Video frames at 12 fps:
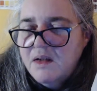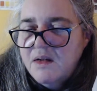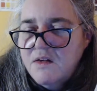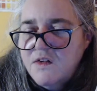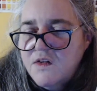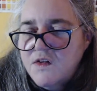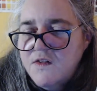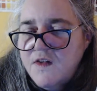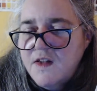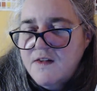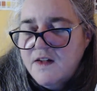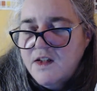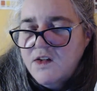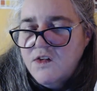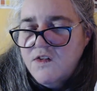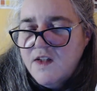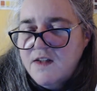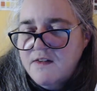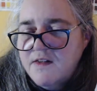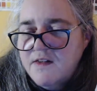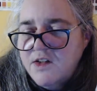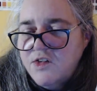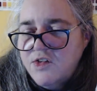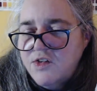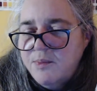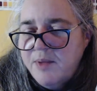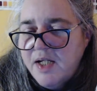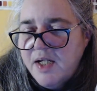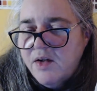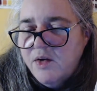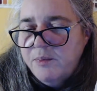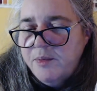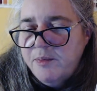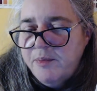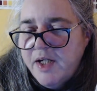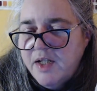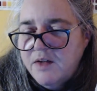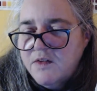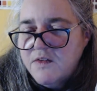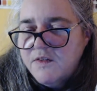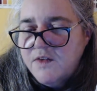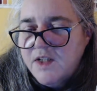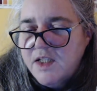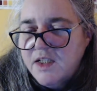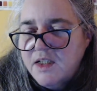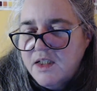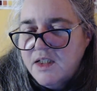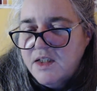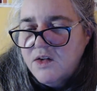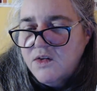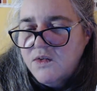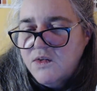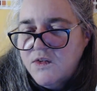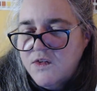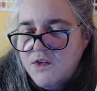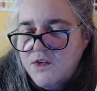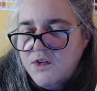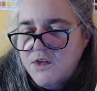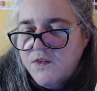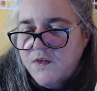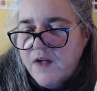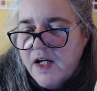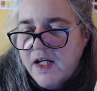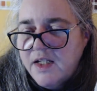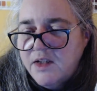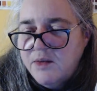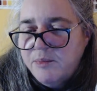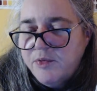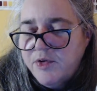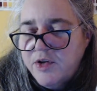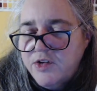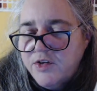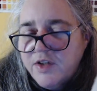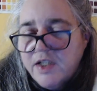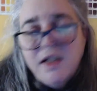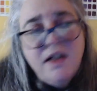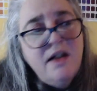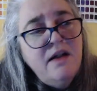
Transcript: Sue says I use that stitch to make open petals when I used to do hand embroidery.